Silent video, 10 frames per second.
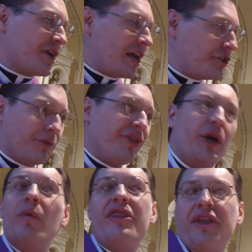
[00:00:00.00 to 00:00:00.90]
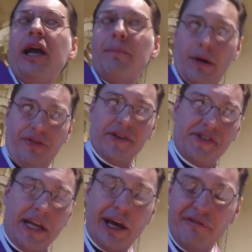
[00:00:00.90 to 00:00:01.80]
and I don't think we think about this
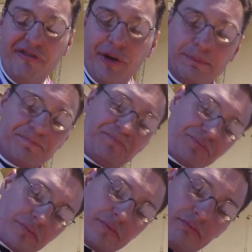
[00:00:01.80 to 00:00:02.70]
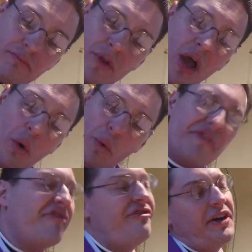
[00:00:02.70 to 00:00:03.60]
enough, we
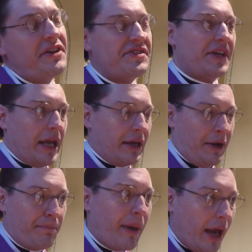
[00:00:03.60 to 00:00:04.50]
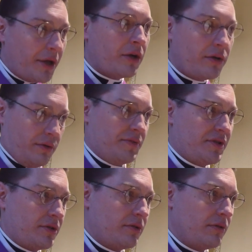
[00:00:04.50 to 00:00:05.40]
fixate on bad
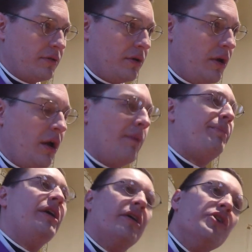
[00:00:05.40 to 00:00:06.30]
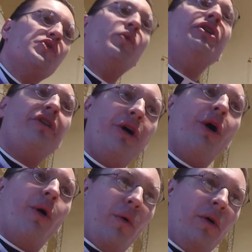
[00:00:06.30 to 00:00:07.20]
news because we
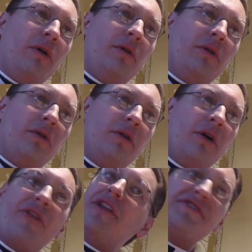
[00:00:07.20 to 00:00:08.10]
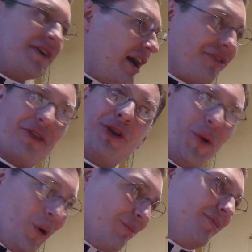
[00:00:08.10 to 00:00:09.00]
know that it's not the
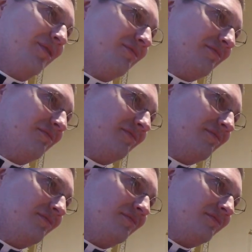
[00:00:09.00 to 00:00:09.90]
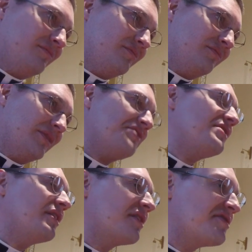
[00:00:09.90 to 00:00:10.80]
norm. It's
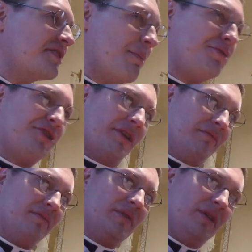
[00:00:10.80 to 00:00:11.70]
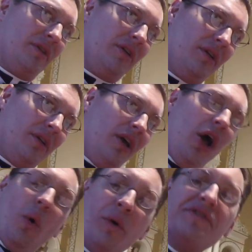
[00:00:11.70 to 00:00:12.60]
the exception.
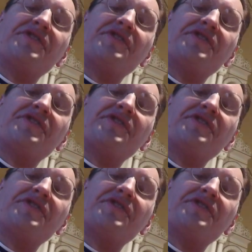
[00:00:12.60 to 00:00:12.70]
When